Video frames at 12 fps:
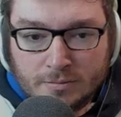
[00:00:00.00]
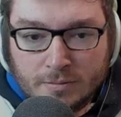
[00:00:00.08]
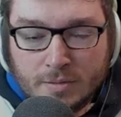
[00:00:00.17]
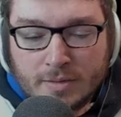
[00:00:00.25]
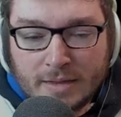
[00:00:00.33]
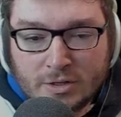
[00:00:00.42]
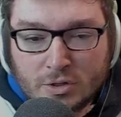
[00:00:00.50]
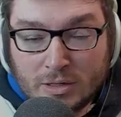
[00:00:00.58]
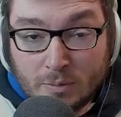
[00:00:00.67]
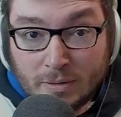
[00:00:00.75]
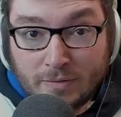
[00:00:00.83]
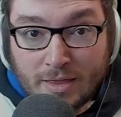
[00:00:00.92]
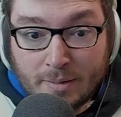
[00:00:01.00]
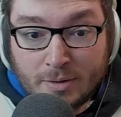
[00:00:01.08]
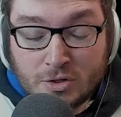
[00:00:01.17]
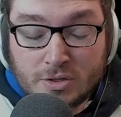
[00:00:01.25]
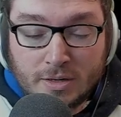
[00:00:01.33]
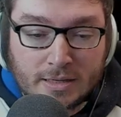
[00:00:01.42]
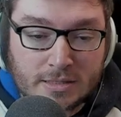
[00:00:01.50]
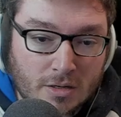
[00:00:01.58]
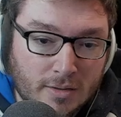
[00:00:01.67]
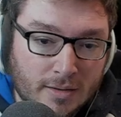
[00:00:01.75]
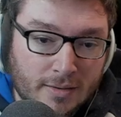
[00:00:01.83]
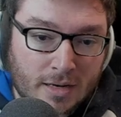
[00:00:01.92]
They do a little bit of damage, they
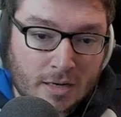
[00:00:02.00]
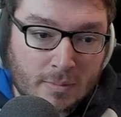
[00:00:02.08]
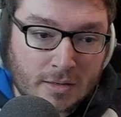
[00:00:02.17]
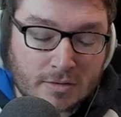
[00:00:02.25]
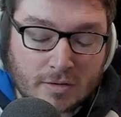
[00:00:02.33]
slow down the enemy,